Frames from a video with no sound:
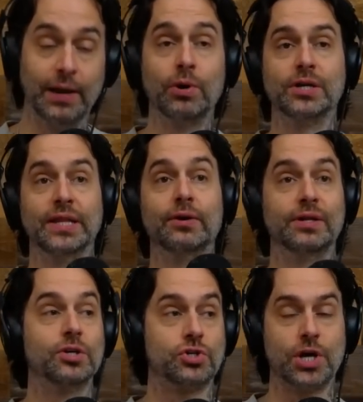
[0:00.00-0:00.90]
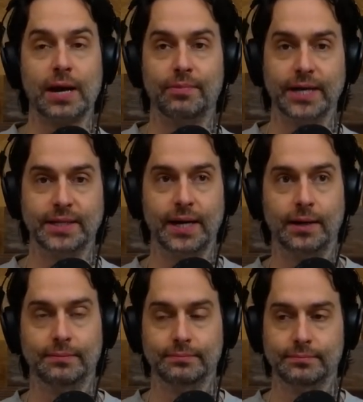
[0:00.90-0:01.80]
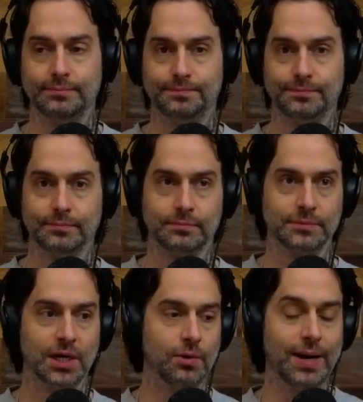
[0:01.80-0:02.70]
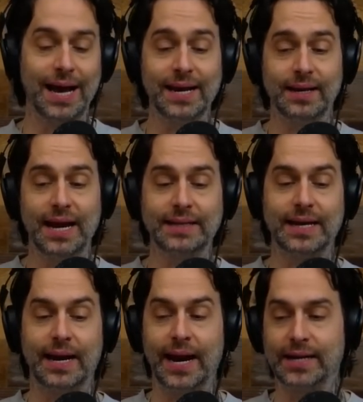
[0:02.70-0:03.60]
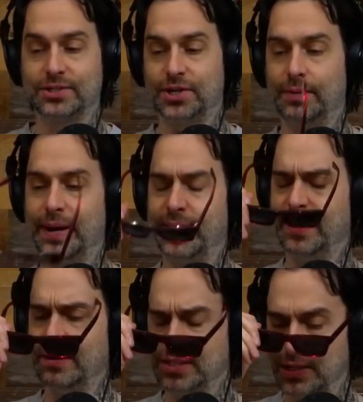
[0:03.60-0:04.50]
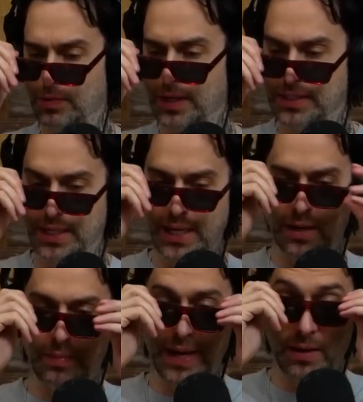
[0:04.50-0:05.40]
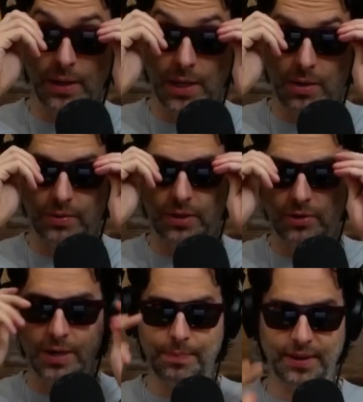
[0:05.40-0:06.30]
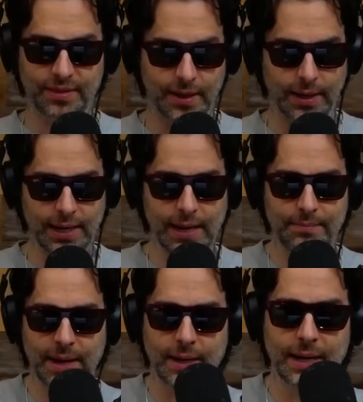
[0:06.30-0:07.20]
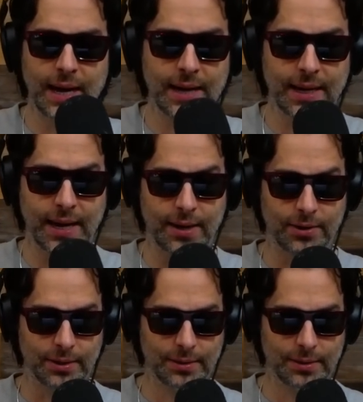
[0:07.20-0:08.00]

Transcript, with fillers: they would have literally just shot him right there. Well, I didn't like that answer, man. I still wanted to hear about, you know, the creepy thing. I got my cock out.